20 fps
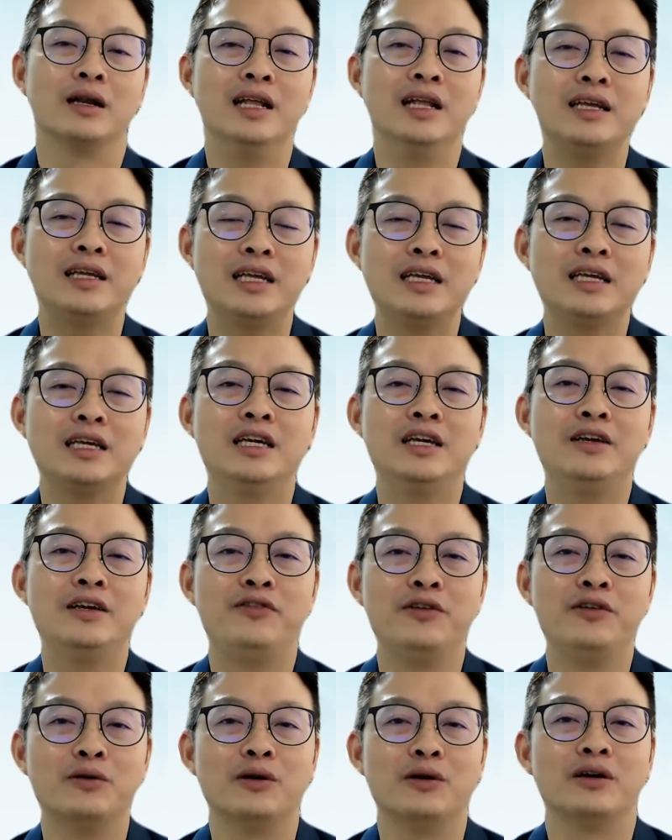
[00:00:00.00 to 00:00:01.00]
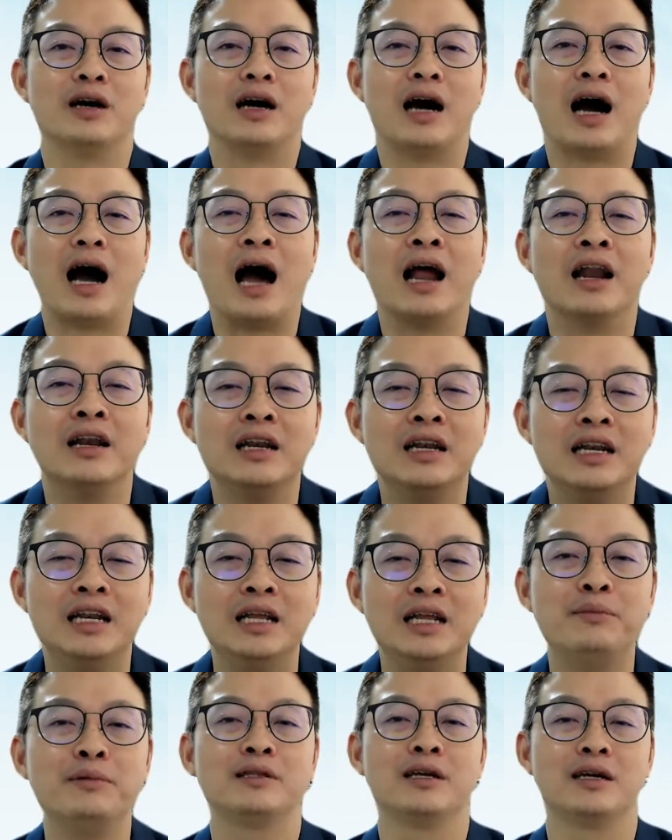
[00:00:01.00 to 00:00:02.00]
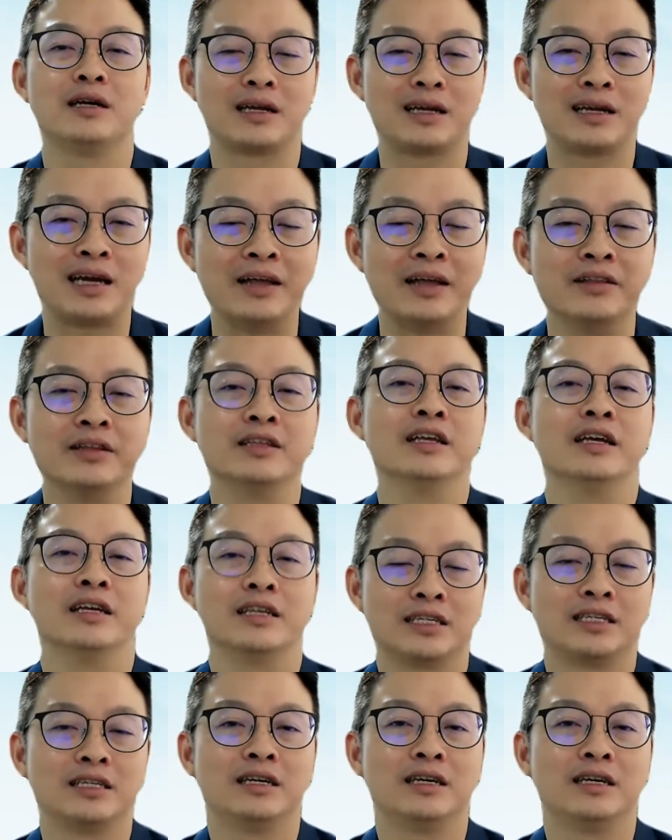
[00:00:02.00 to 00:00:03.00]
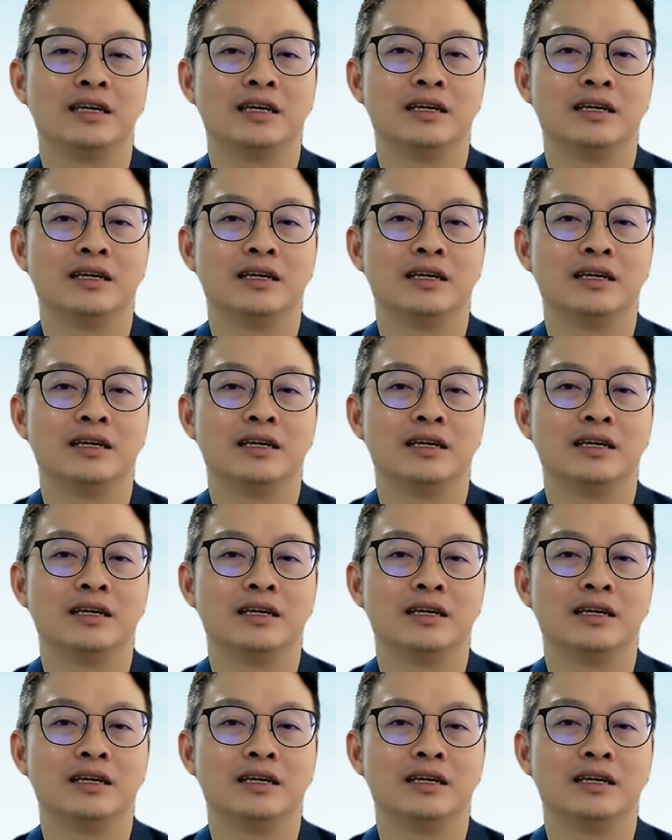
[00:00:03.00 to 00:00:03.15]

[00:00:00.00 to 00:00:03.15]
LinkedIn give you unlimited candidates